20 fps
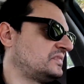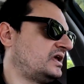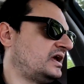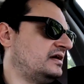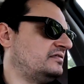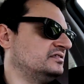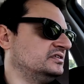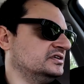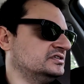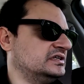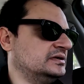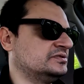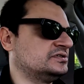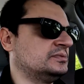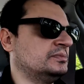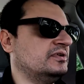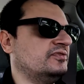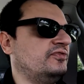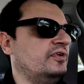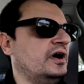everything seems
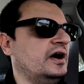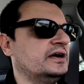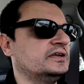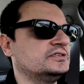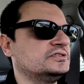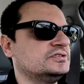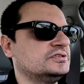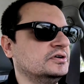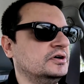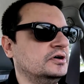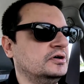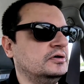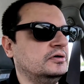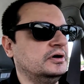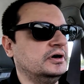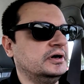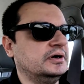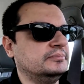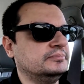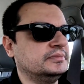to be fine.
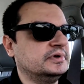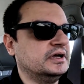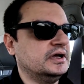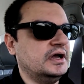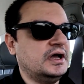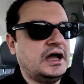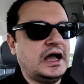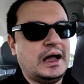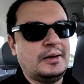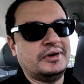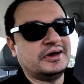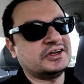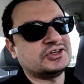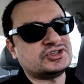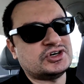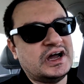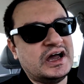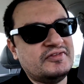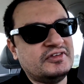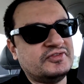So I'm gonna
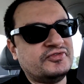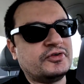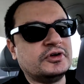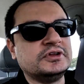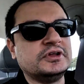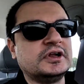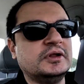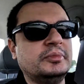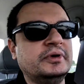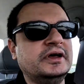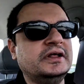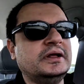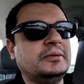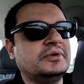drive it for a little bit.